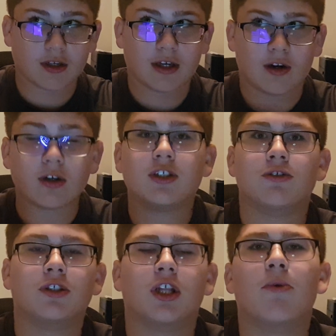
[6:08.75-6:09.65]
it also
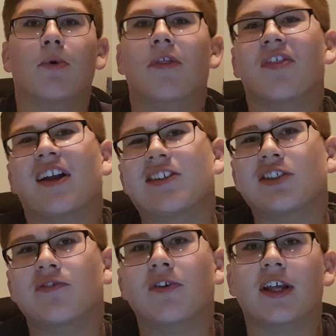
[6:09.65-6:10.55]
does a lot more things in
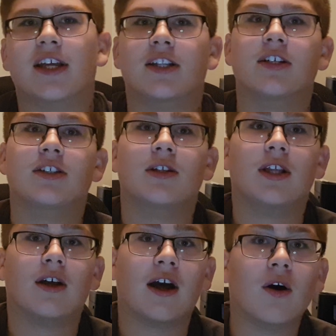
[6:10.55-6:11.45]
your phone. Like it does
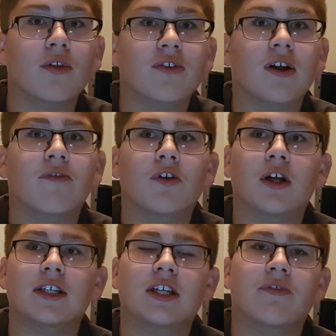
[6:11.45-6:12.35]
the health stuff and all
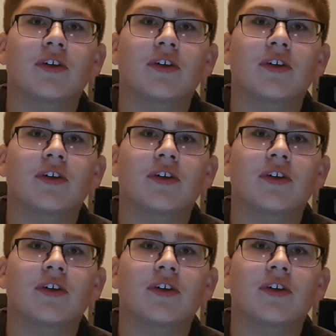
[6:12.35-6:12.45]
that stuff.